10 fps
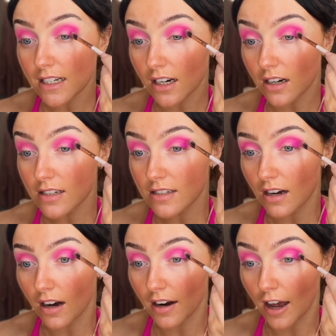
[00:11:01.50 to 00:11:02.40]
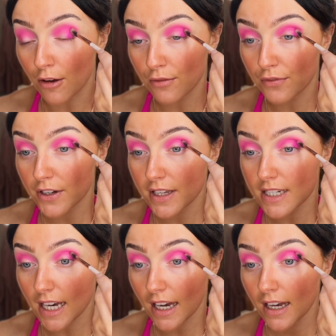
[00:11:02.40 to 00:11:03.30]
Augusta are out for the
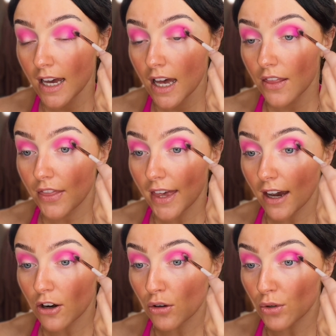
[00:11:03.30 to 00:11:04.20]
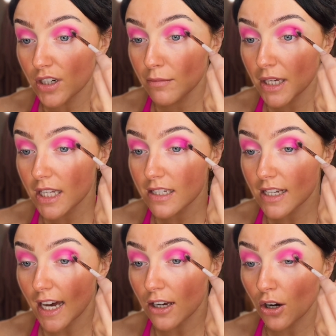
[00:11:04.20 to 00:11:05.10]
day. They are going to meet this
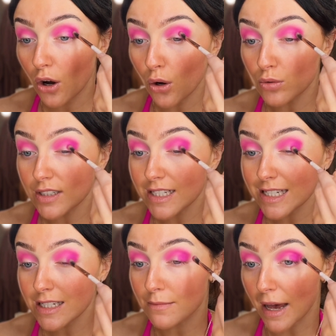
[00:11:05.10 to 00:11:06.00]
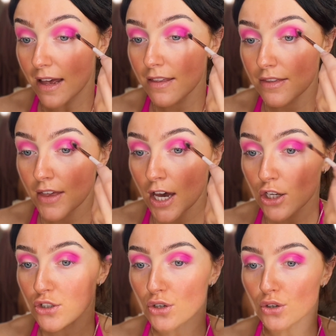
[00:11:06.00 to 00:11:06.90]
guy called Smith
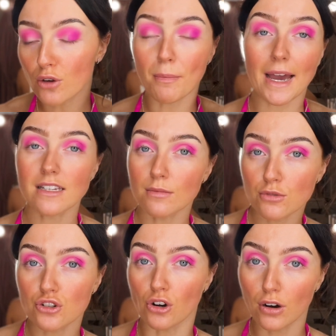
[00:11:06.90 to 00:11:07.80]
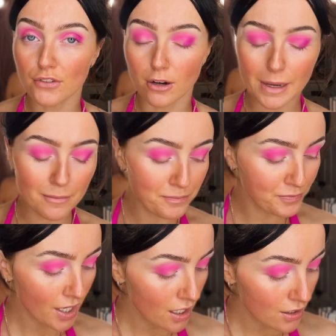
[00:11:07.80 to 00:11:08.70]
to buy some straw from him.
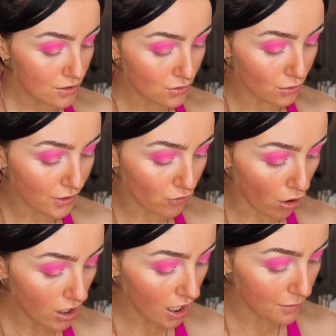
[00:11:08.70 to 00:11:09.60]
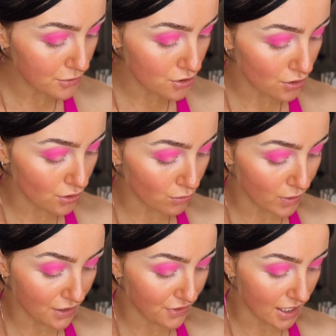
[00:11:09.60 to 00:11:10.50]
So they rock up to
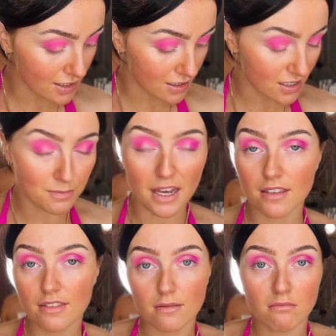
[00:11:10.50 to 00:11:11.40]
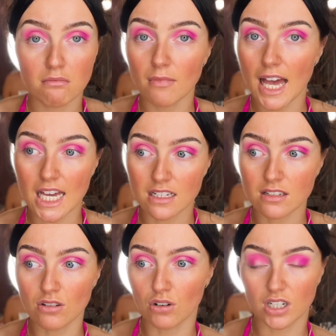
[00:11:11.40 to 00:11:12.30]
whatever it is that Smith
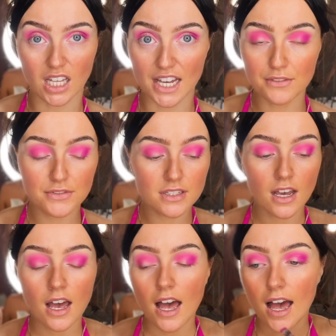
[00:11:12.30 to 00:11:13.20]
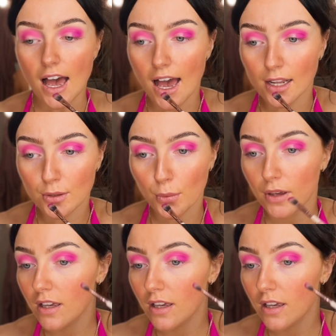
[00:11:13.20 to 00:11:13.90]
is or lives and